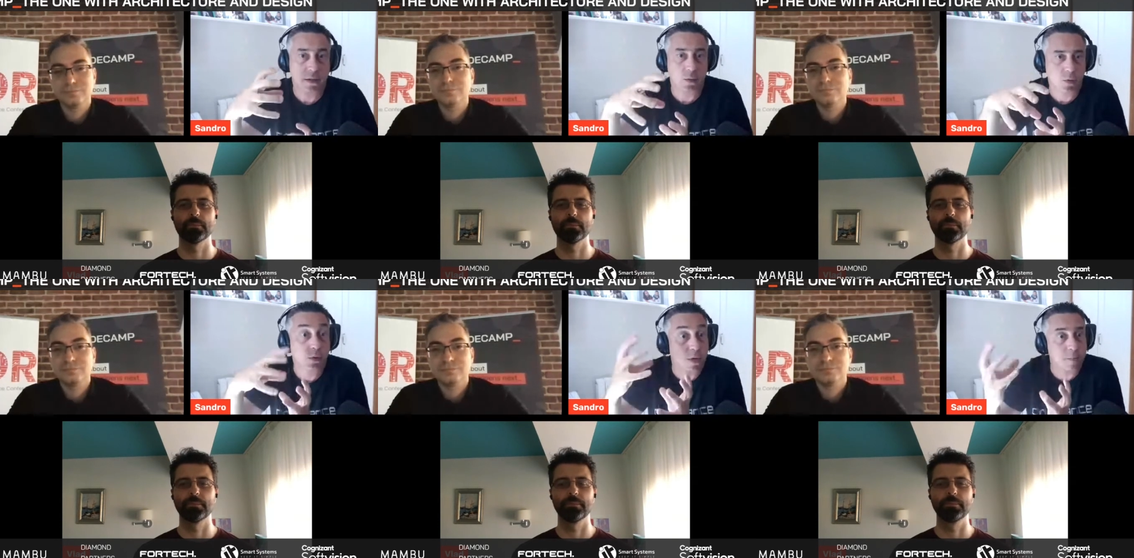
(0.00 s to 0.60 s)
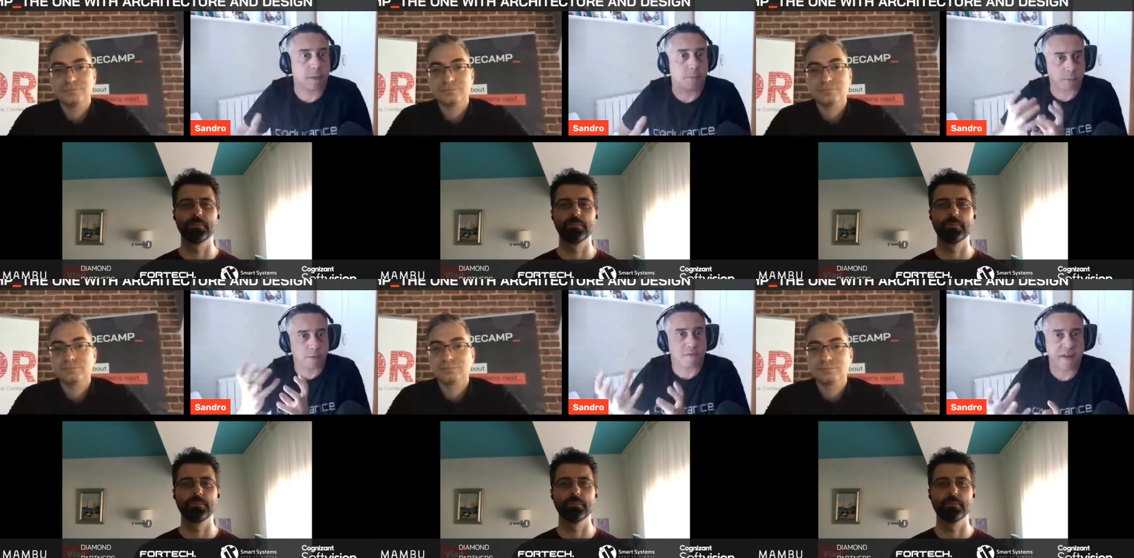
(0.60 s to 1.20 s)
Speaker 1: we talk about
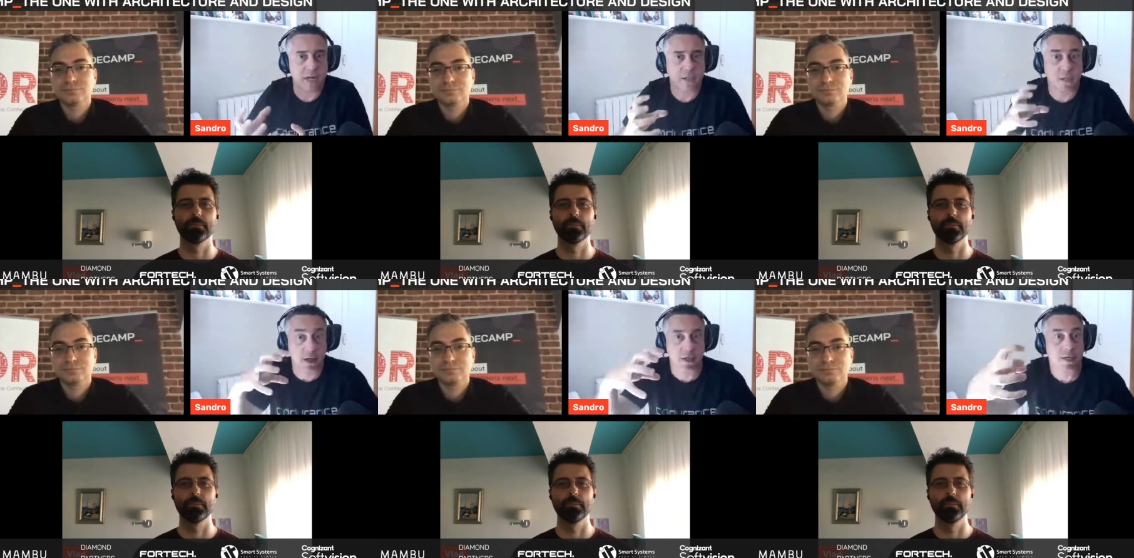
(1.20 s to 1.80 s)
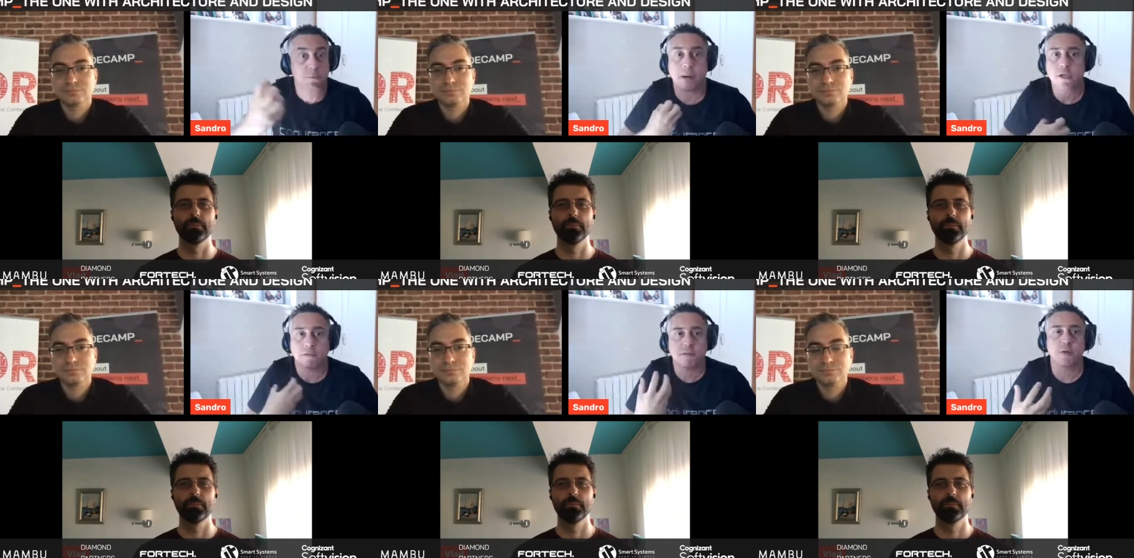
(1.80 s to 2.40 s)
profession, it's, it's part
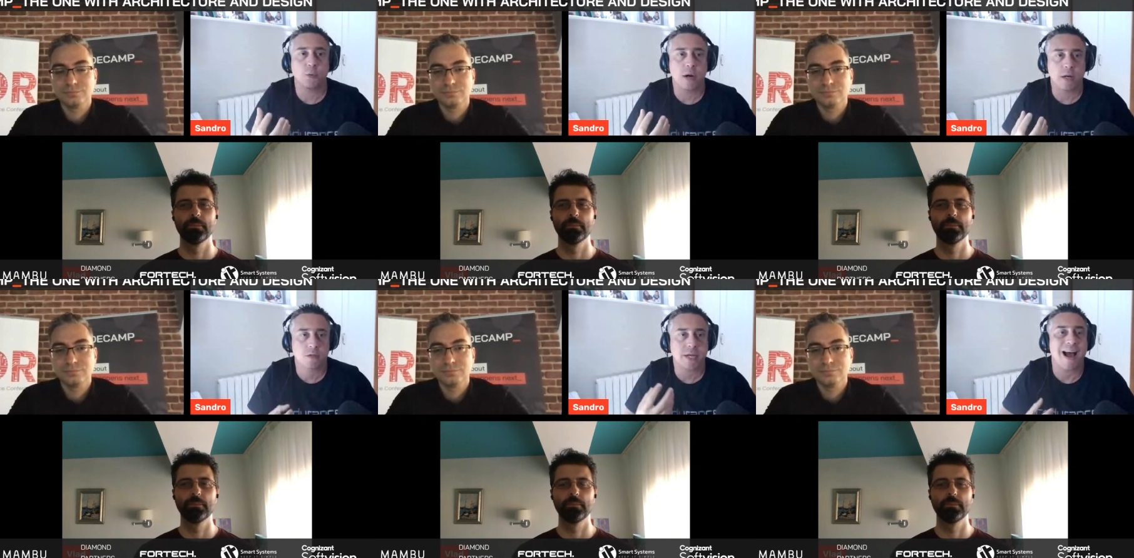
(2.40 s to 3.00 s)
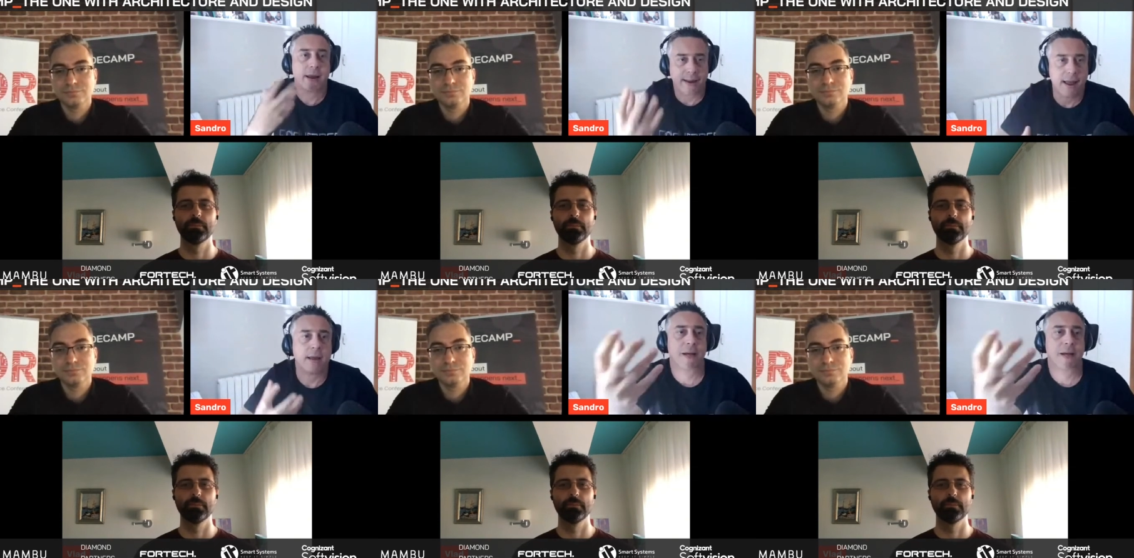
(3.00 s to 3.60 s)
of who you are. You say, I
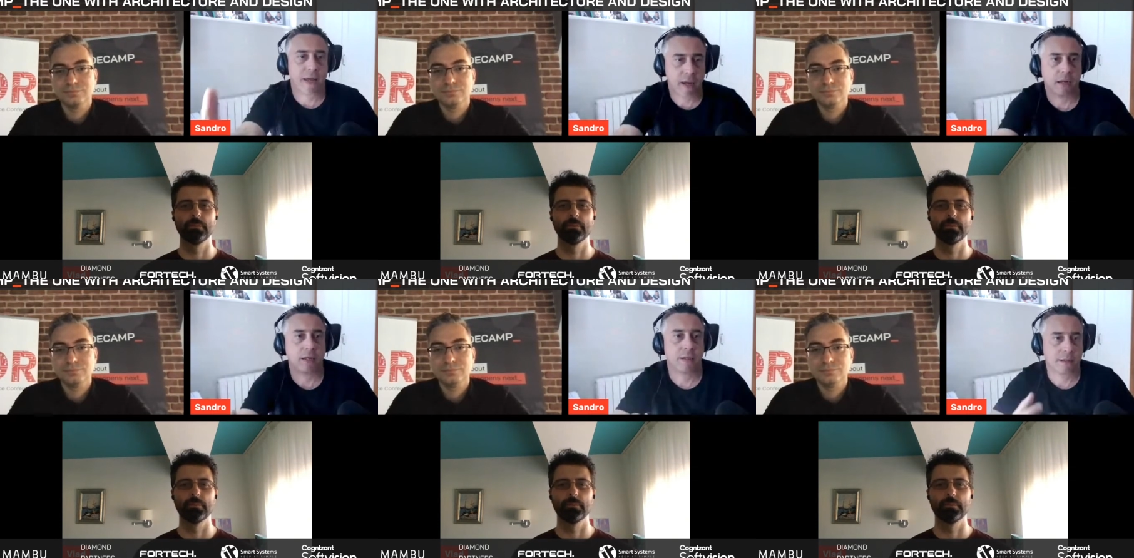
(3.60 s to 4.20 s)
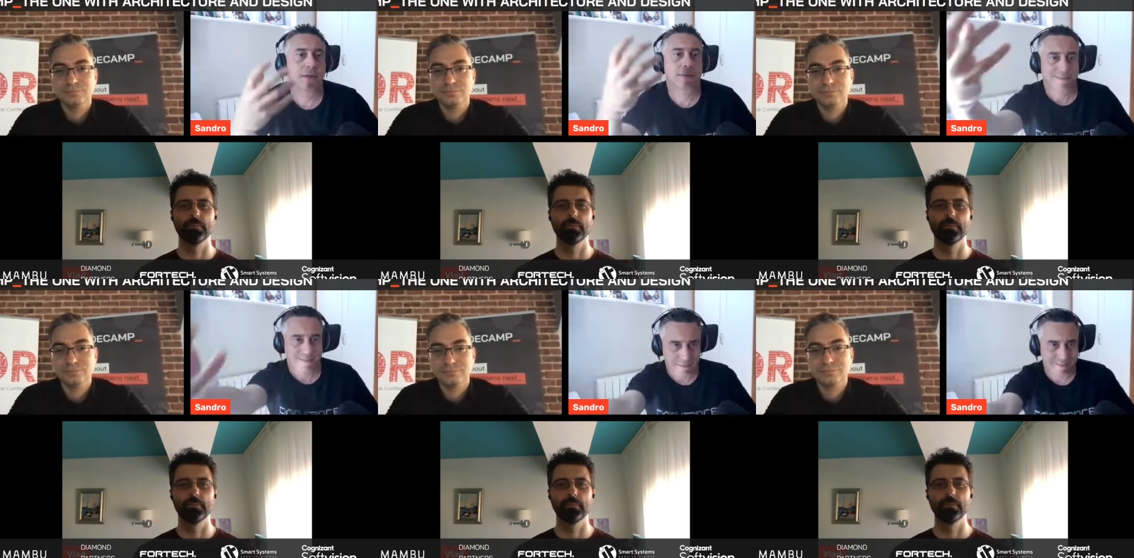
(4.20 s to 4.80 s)
am a
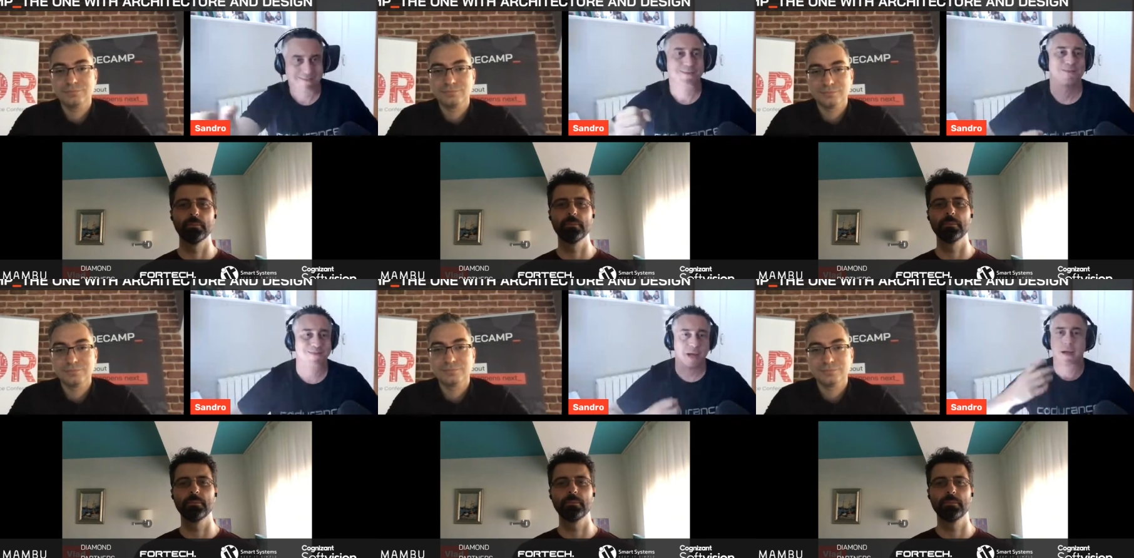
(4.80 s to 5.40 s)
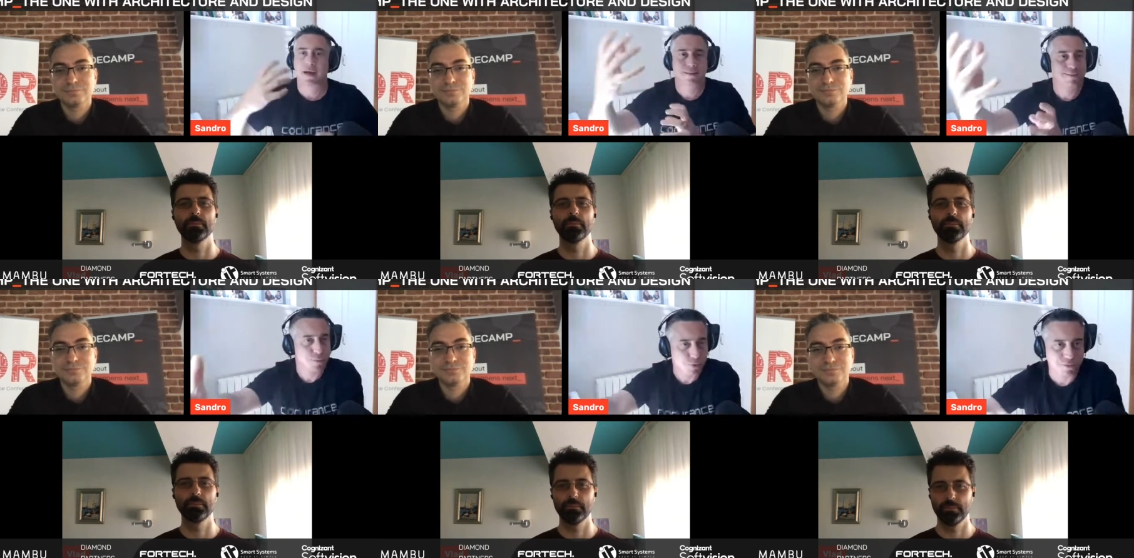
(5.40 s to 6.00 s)
uh,
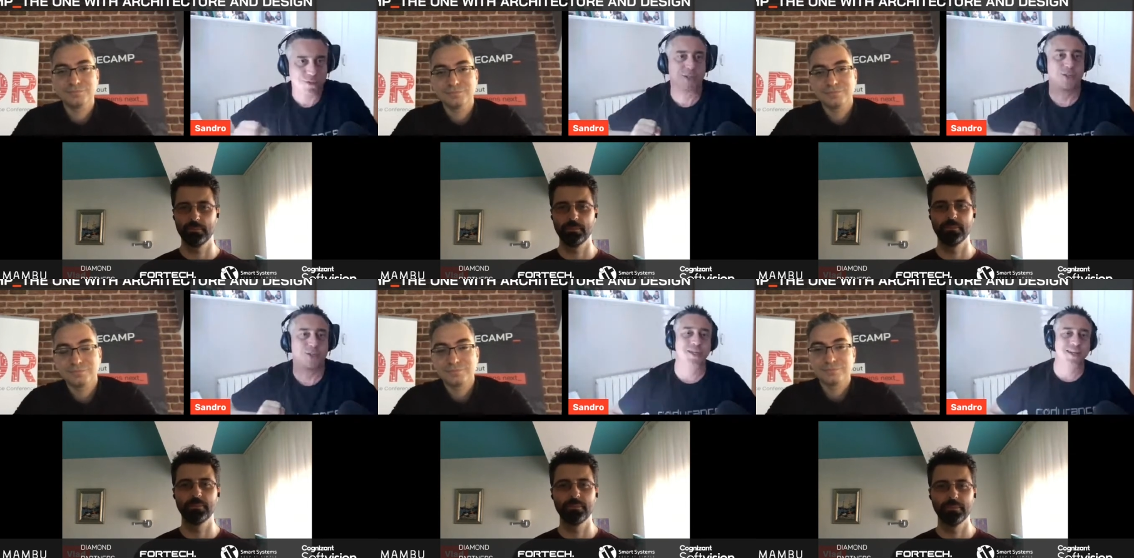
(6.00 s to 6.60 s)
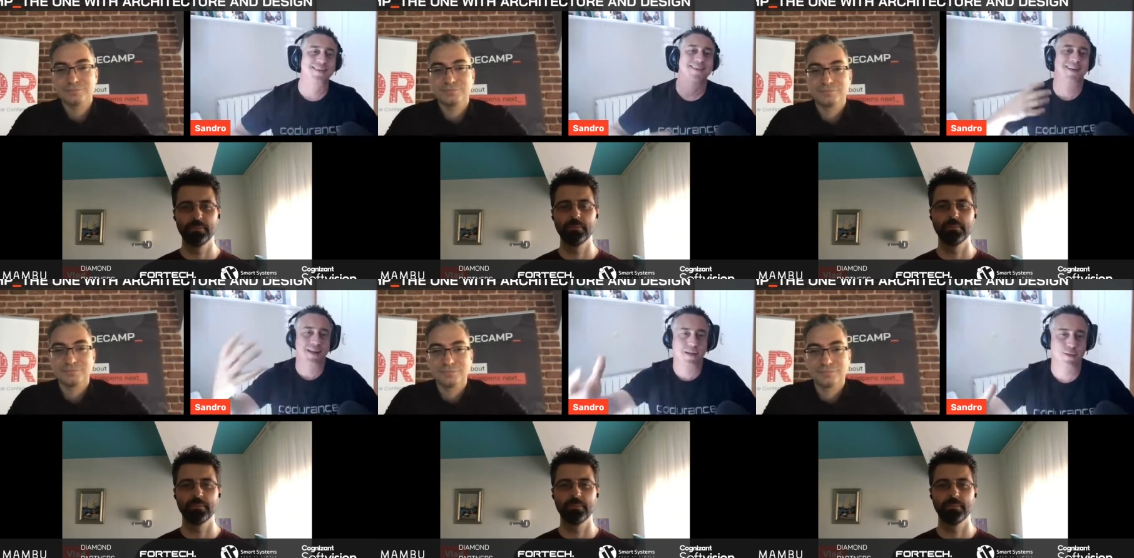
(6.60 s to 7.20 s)
software engineer. I,
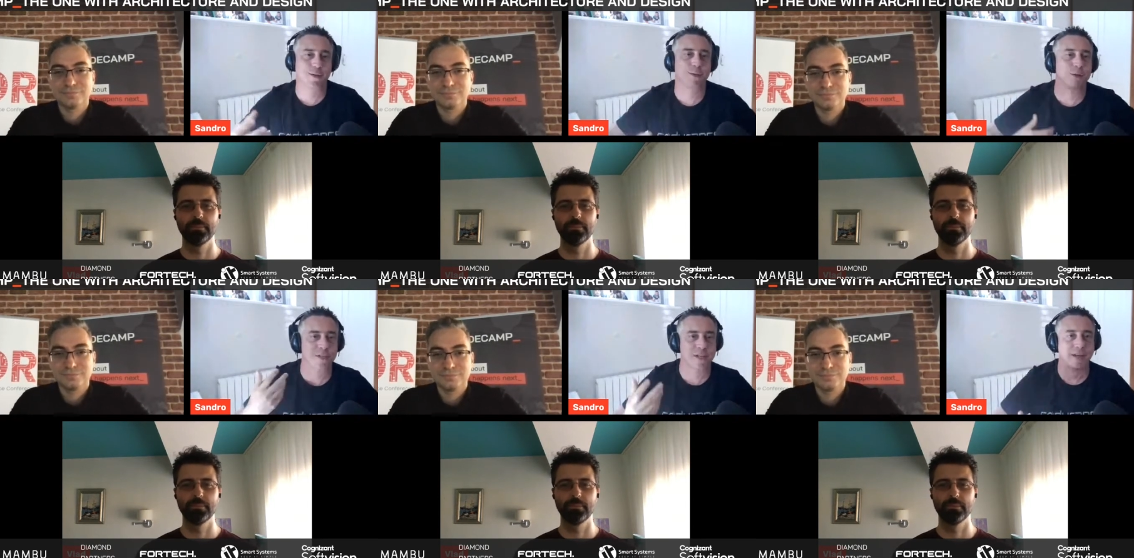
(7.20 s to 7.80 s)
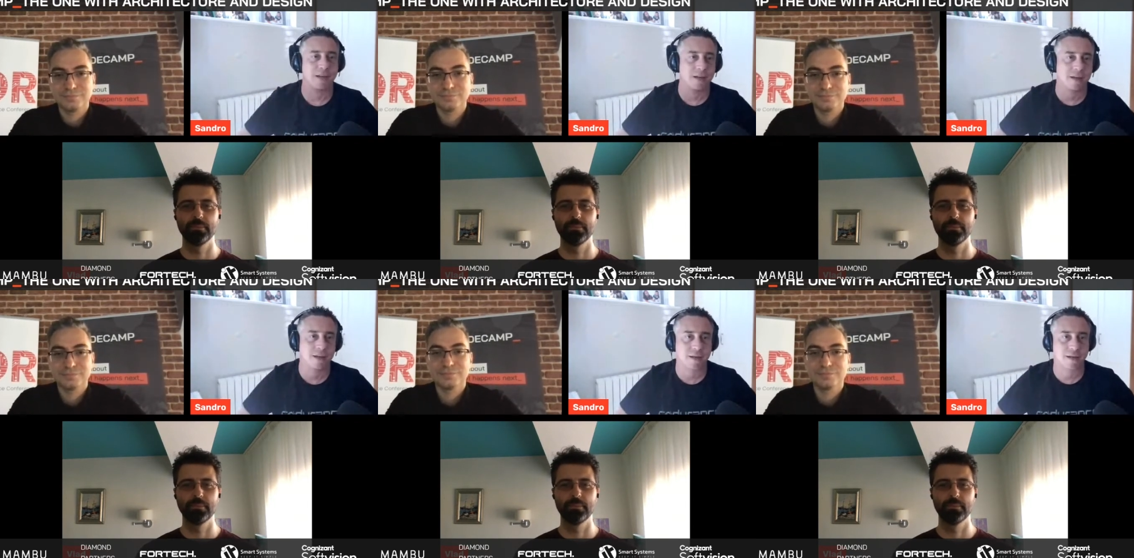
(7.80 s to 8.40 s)
you, you don't say
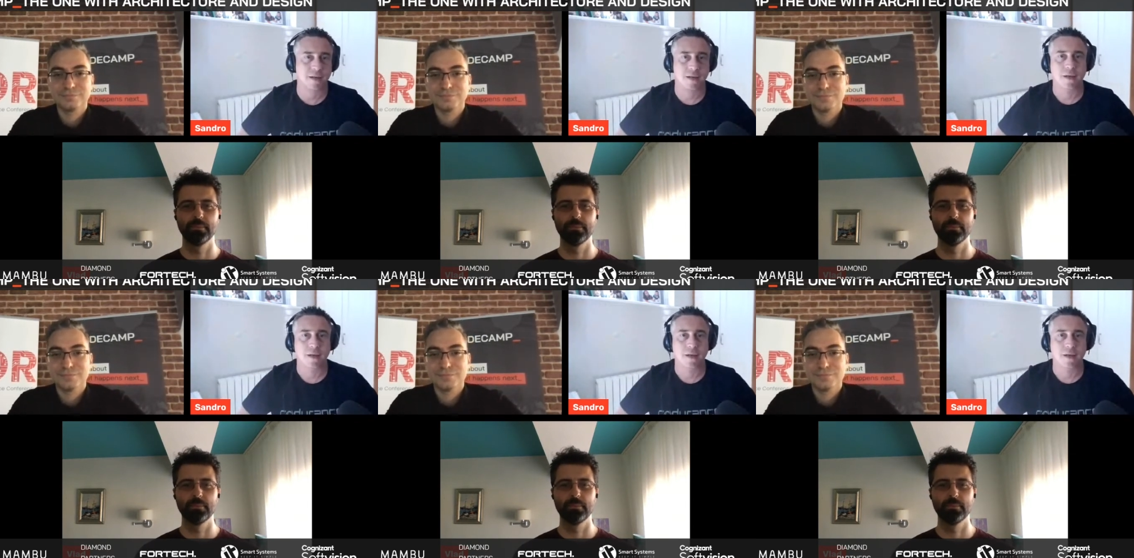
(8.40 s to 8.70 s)
like, uh,